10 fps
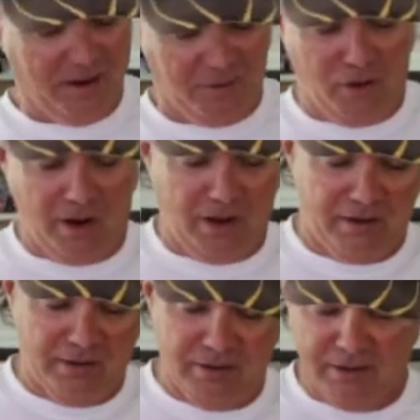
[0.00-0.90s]

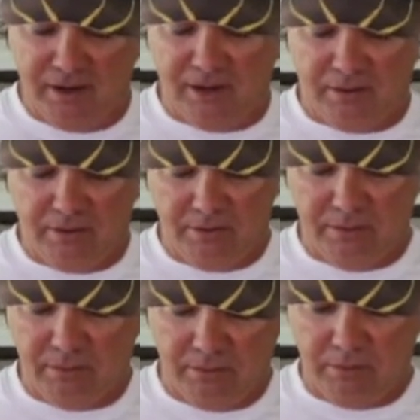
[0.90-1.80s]
Righto, now
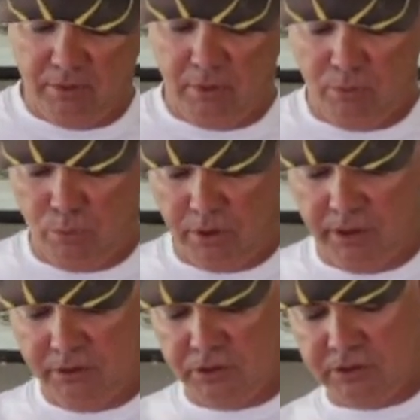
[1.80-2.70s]

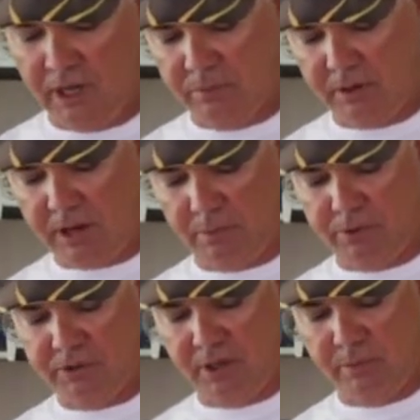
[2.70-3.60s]
water, just keep it a couple
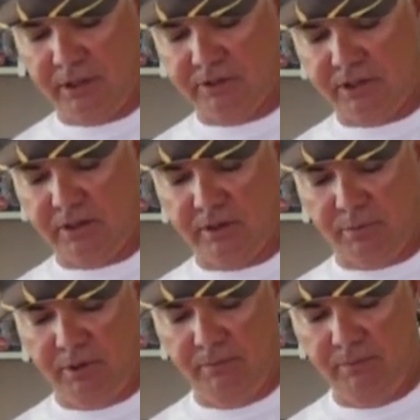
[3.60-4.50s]
of centimetres under the
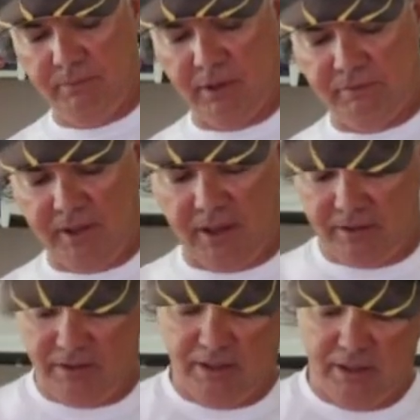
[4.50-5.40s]
brim, if
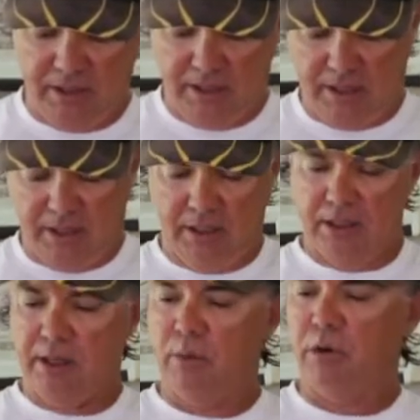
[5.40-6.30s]
that.
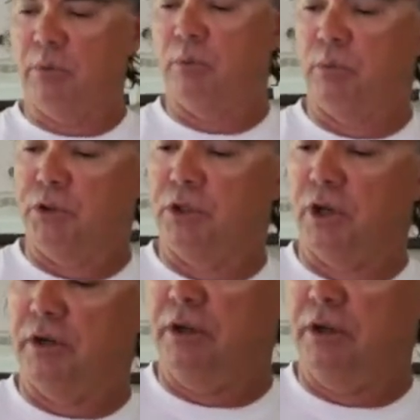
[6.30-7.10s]
Now what you've got